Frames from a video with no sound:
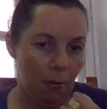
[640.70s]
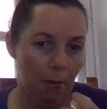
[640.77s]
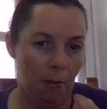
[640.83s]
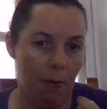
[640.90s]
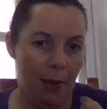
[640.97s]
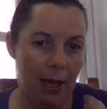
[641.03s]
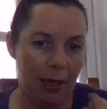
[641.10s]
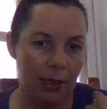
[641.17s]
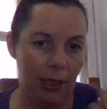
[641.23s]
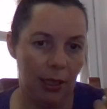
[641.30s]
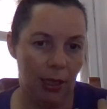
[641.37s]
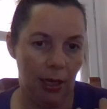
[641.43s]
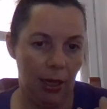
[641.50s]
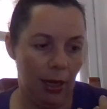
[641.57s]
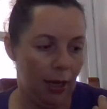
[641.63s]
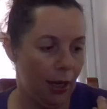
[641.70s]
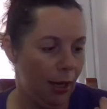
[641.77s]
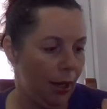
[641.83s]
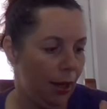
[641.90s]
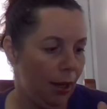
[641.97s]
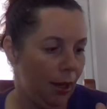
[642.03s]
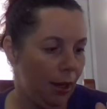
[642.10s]
but
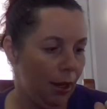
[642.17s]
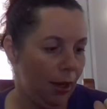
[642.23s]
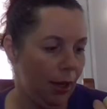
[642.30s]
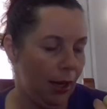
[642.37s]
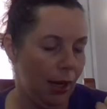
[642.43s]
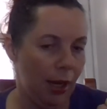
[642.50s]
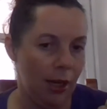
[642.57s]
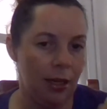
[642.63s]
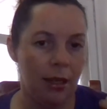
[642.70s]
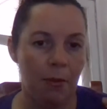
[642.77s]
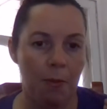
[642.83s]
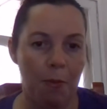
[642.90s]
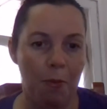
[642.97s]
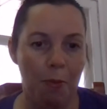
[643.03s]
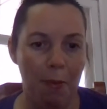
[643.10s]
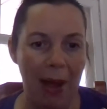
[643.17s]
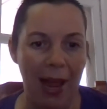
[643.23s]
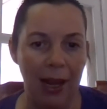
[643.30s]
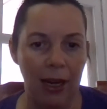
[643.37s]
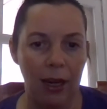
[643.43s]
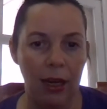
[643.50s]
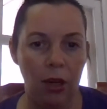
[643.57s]
in the
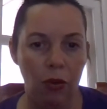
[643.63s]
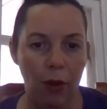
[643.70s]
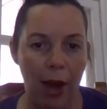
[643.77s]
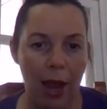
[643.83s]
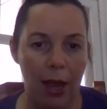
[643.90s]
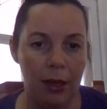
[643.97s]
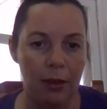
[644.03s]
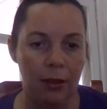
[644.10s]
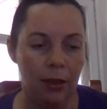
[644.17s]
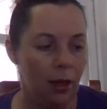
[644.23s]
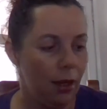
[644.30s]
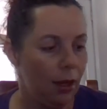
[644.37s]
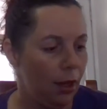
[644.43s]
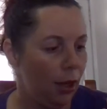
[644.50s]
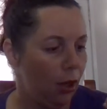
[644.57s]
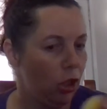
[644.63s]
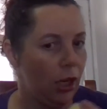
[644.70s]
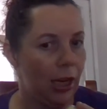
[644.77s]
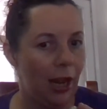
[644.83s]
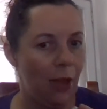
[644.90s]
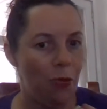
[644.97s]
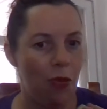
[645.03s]
background you
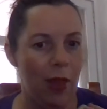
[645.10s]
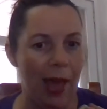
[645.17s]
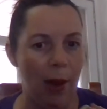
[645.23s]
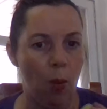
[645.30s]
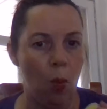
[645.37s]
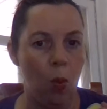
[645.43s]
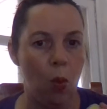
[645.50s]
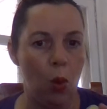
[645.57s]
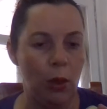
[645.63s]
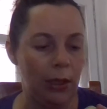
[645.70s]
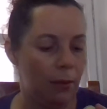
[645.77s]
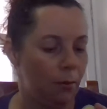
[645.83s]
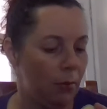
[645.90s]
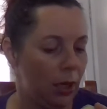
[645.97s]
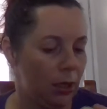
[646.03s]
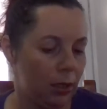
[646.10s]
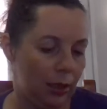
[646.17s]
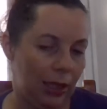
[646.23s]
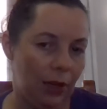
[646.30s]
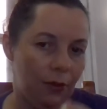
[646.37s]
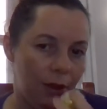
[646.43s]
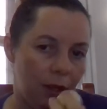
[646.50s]
get that watermint
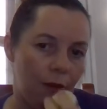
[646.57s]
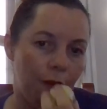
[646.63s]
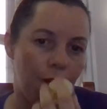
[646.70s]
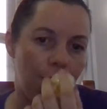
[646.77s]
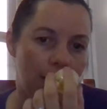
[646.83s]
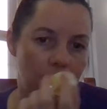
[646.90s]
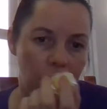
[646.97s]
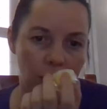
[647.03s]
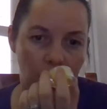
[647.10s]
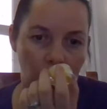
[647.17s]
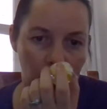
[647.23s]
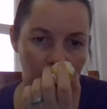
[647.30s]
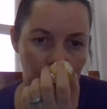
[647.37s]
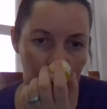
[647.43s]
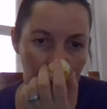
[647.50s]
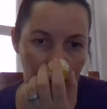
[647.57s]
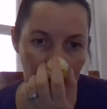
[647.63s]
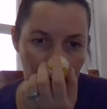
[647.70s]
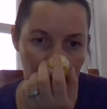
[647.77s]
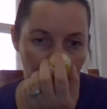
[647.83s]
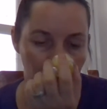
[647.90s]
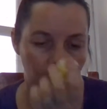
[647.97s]
giving a fresh note.
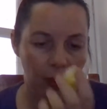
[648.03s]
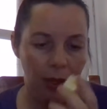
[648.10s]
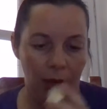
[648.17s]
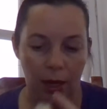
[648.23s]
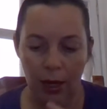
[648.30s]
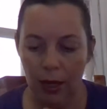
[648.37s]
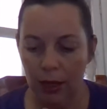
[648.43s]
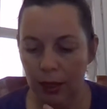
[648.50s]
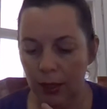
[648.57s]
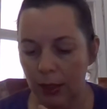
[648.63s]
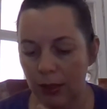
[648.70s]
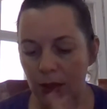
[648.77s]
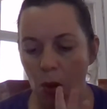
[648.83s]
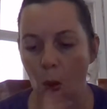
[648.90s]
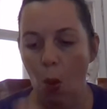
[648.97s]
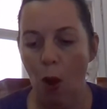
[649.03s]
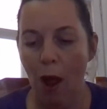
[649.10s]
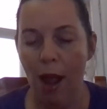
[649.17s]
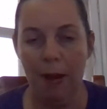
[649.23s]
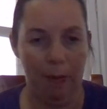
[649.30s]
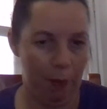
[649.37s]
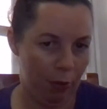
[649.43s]
It is
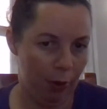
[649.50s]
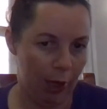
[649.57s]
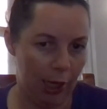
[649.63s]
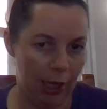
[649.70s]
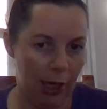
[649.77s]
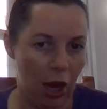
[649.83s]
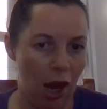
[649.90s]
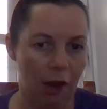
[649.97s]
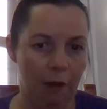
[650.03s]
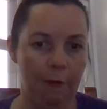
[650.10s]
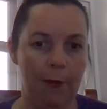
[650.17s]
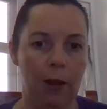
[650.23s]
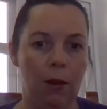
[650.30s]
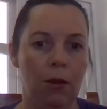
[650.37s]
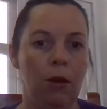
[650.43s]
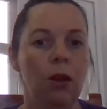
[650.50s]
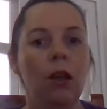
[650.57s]
quite pretty. I feel